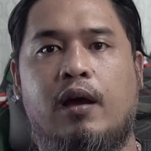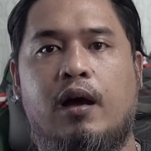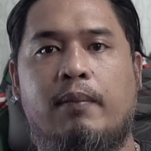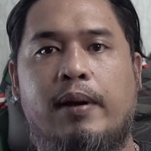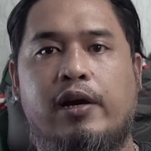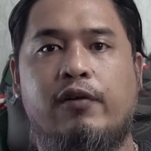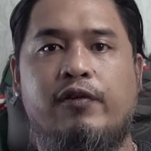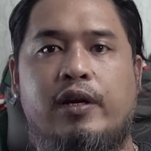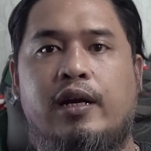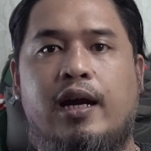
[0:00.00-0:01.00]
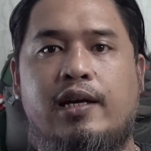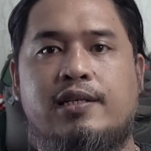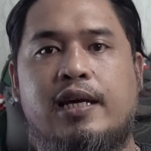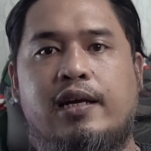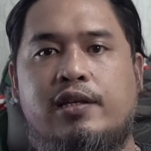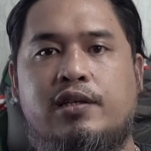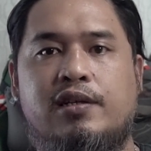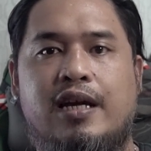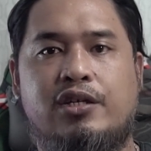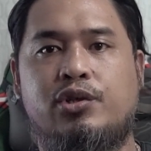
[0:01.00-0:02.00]
uh, my girlfriend and I decided to
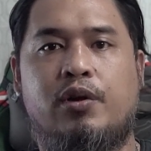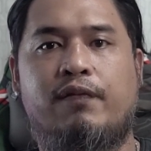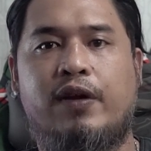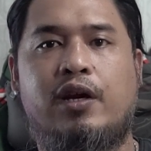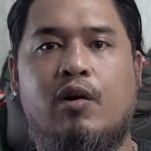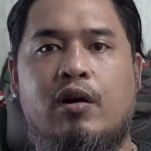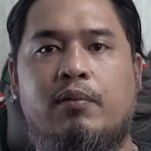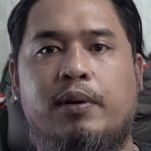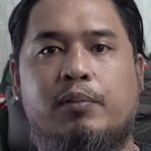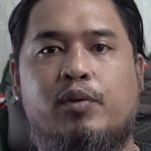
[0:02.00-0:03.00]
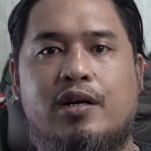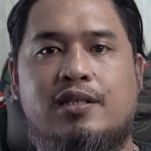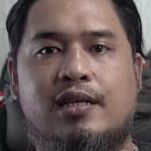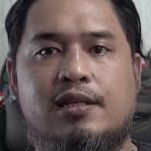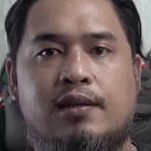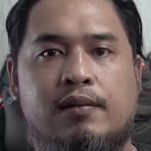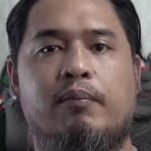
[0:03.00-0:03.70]
not shoot a video on the build process.